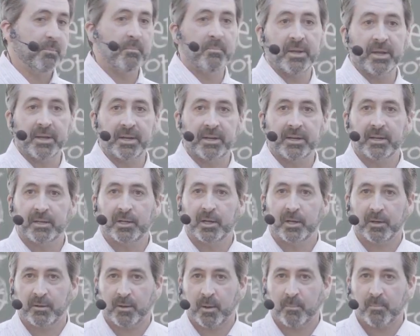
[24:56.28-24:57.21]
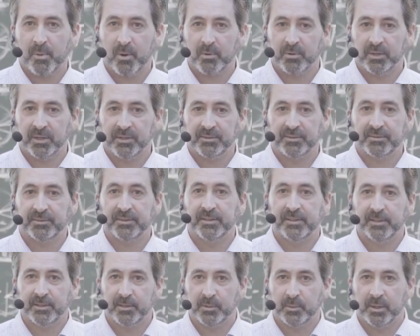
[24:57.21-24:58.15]
big opponents to
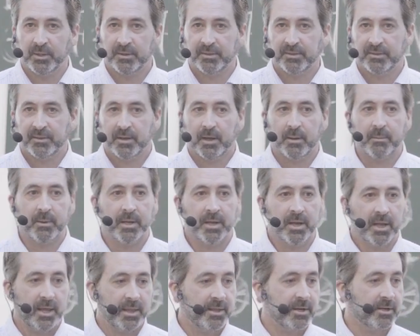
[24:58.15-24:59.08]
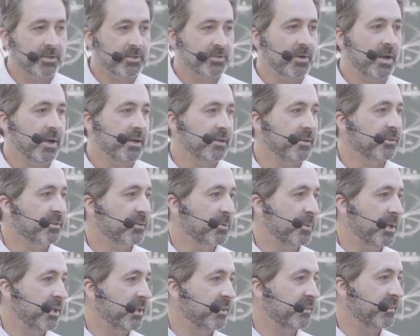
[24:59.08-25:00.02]
deal with. I mean, and they're trying to
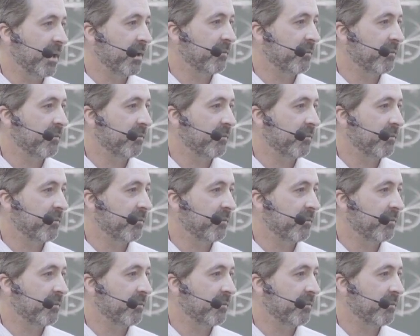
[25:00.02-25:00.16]
squeeze